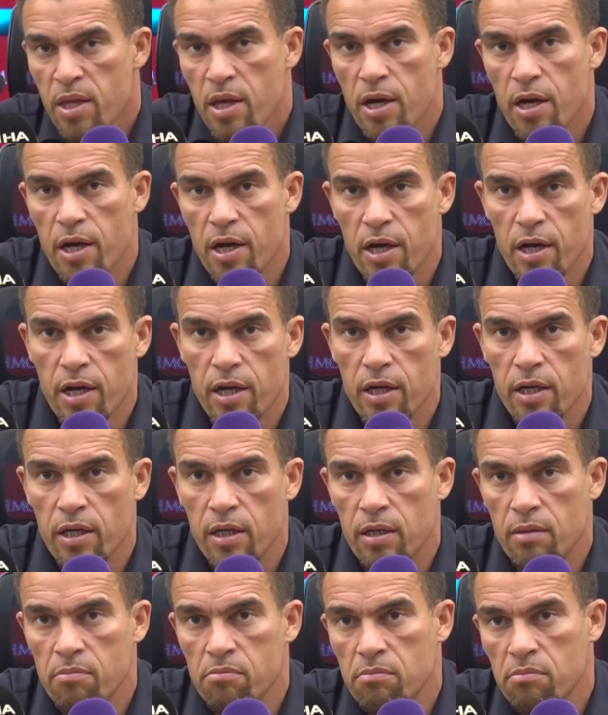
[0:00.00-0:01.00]

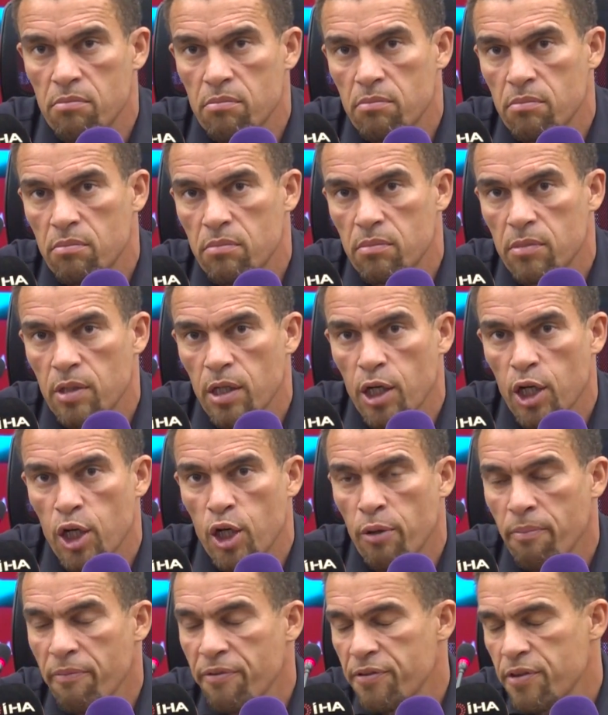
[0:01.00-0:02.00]
a
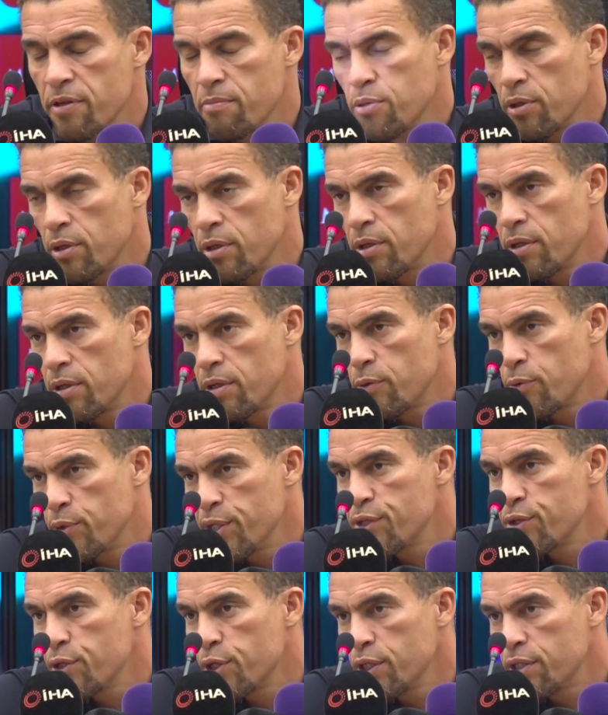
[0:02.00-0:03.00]
comfortable
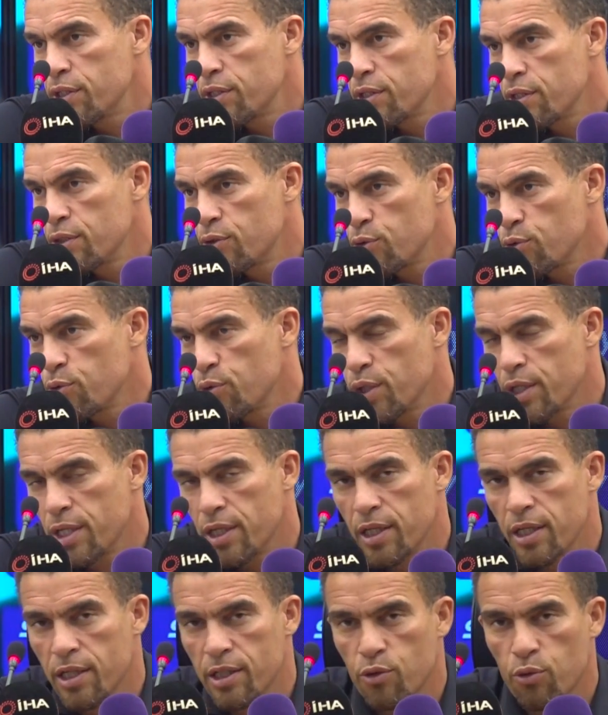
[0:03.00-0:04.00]
result
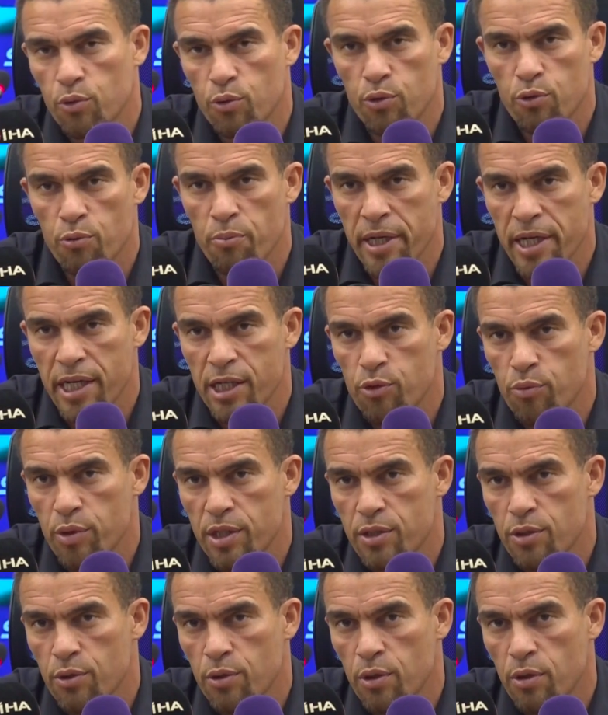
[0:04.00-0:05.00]
to manage. We
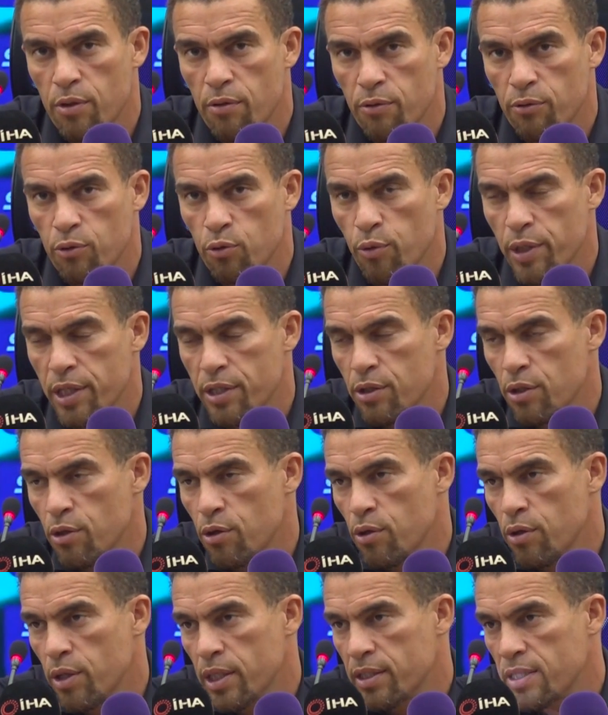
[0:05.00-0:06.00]
saw 2 weeks
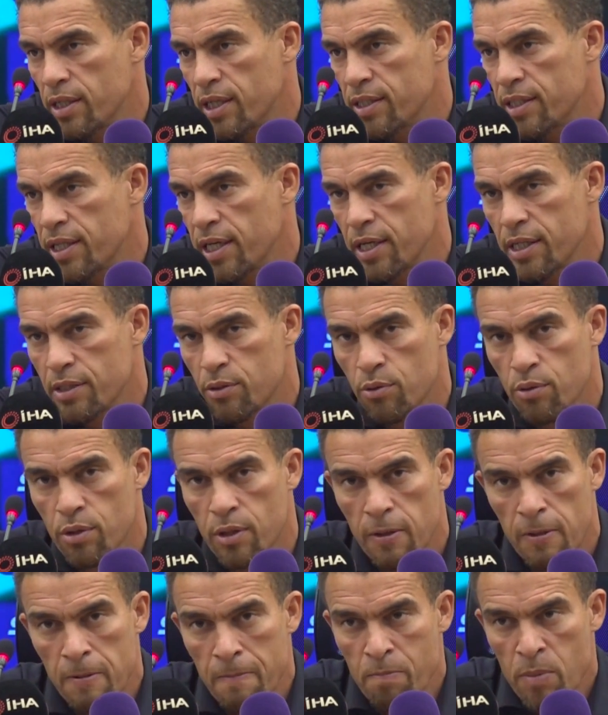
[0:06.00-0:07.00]
ago at Giresun.
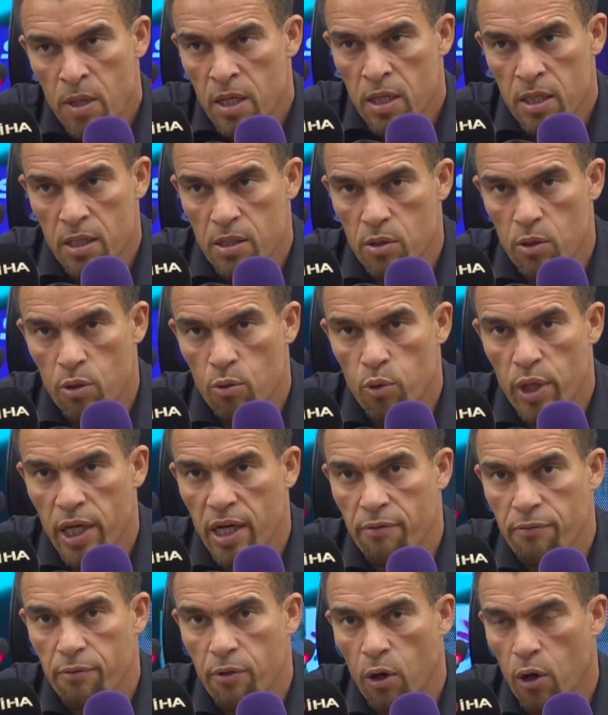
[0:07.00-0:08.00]
So we
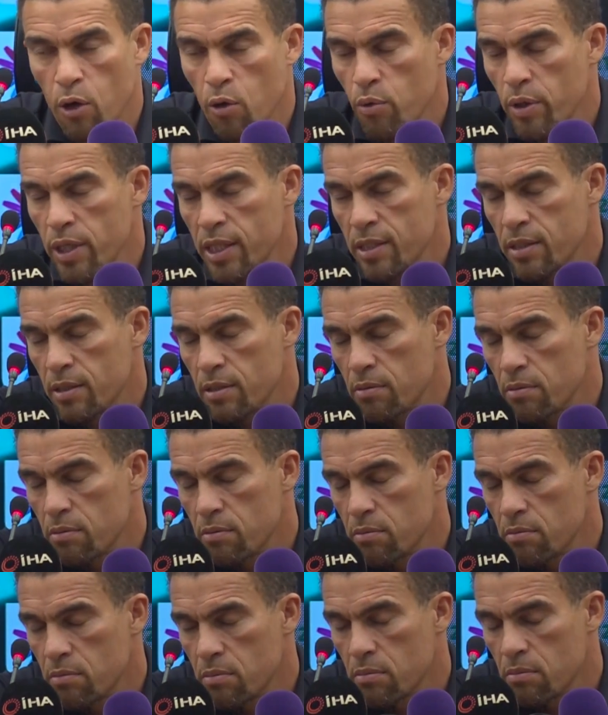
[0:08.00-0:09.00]
have always,
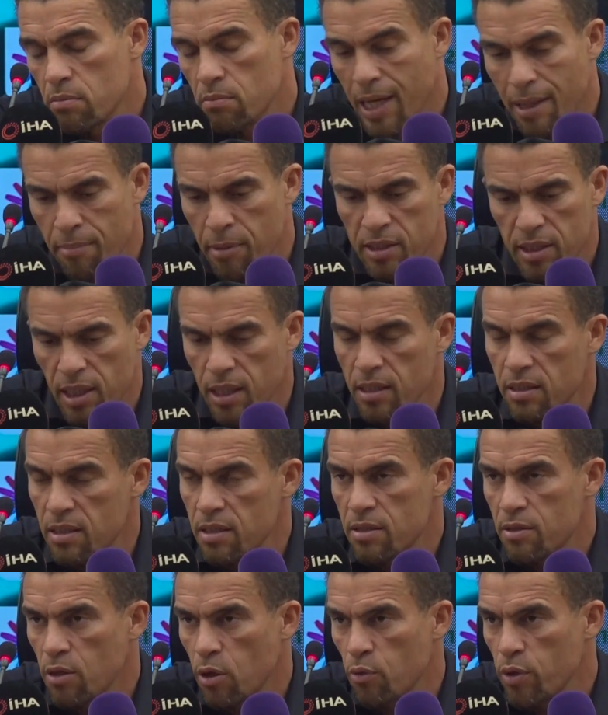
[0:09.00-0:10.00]
my mentality
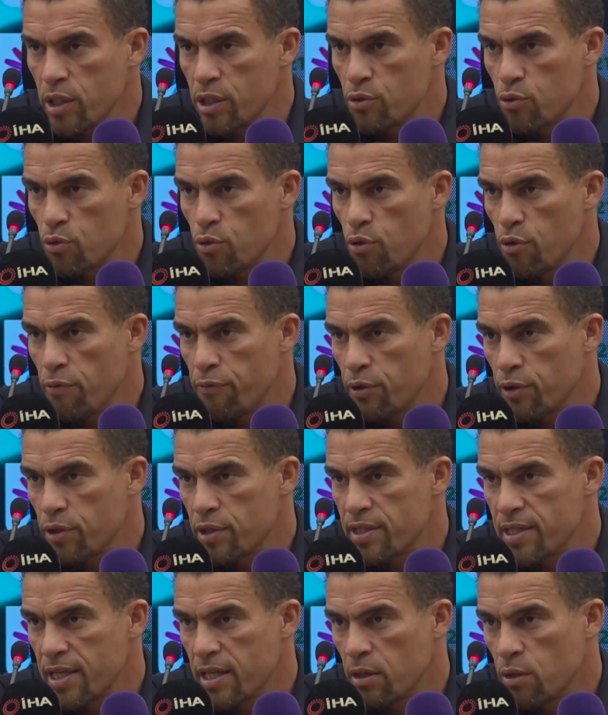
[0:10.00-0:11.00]
is always to go for the
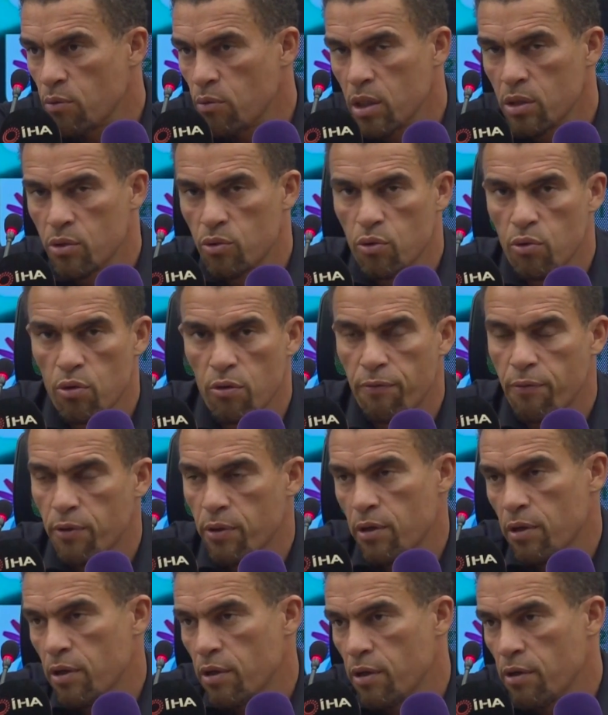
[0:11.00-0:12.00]
second one, to go for
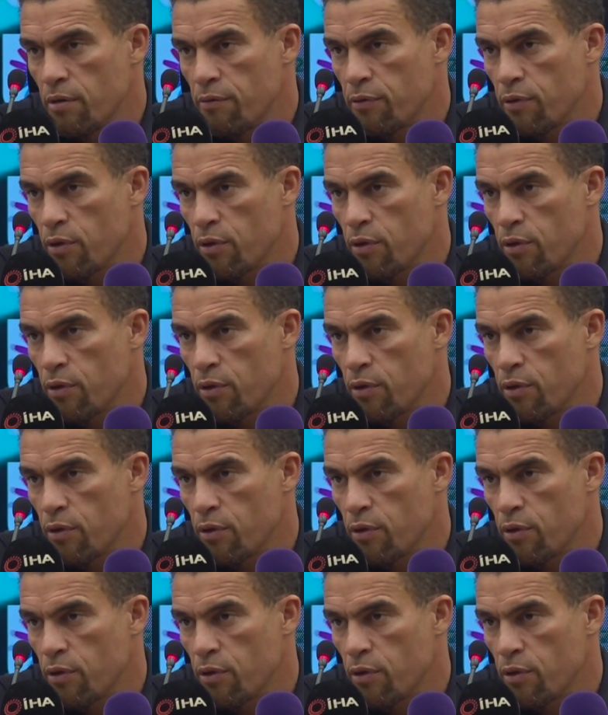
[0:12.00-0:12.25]
the